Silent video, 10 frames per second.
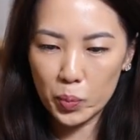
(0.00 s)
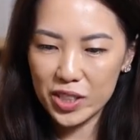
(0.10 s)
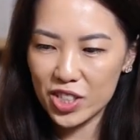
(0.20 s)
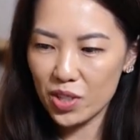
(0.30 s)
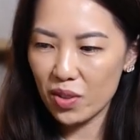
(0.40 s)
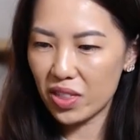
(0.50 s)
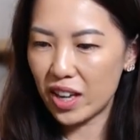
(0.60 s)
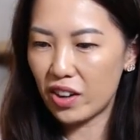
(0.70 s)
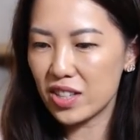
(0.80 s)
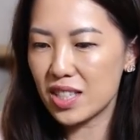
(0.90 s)
What do you
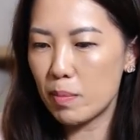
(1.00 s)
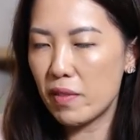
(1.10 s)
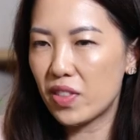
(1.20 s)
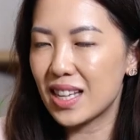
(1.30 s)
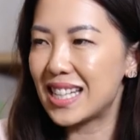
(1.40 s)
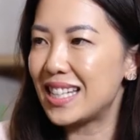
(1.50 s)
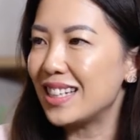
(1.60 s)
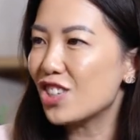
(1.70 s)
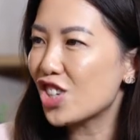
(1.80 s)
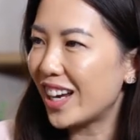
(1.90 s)
think are some of the
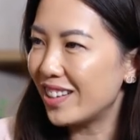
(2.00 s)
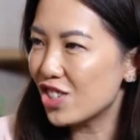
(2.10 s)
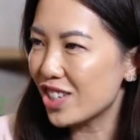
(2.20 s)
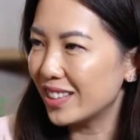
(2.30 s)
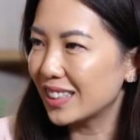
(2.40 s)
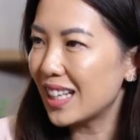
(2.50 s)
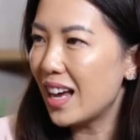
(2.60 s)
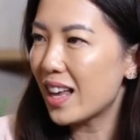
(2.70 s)
key changes